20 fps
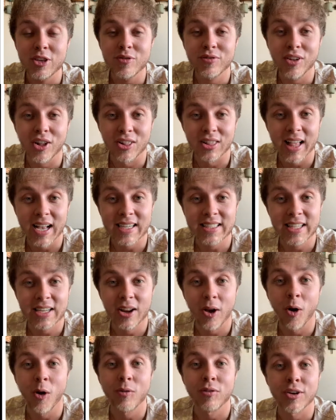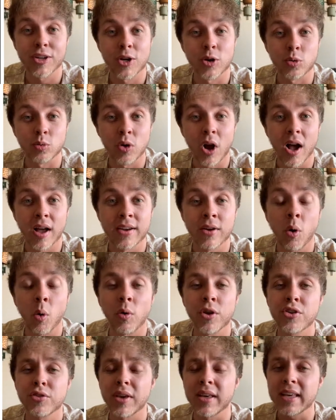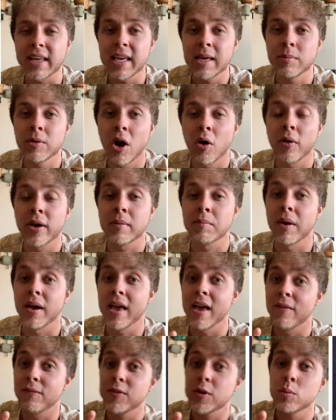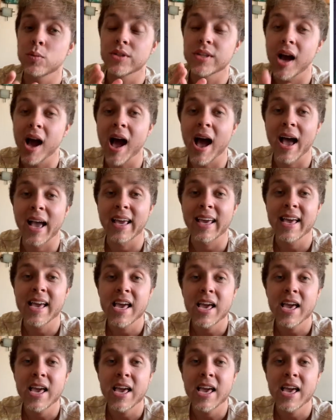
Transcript: collected over your run, or you can keep going, but if you die,